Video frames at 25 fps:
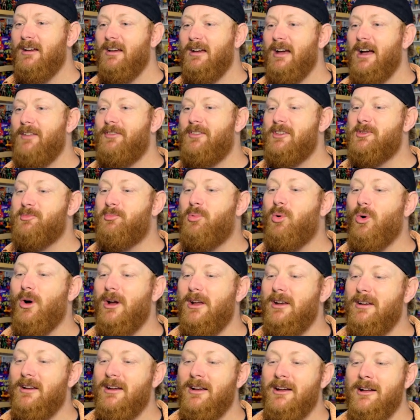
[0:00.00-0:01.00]
At this
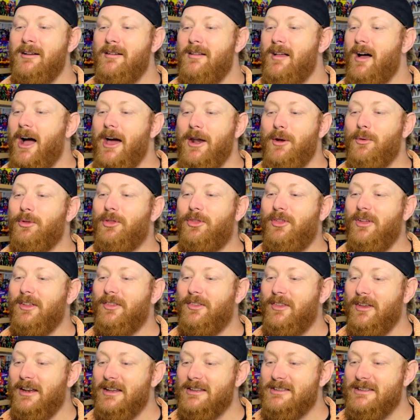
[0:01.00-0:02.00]
point, I don't
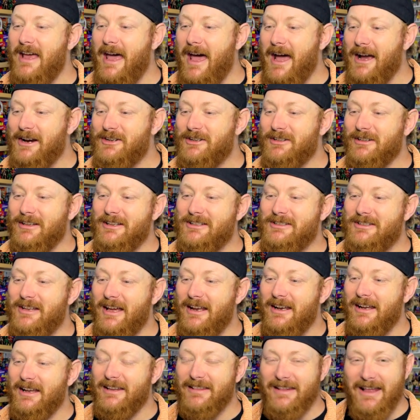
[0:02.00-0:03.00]
think that it's actually
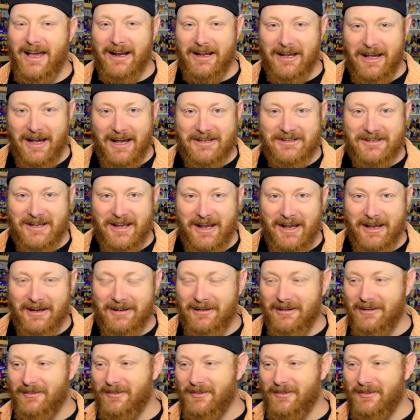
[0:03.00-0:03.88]
standing in that guy's hand.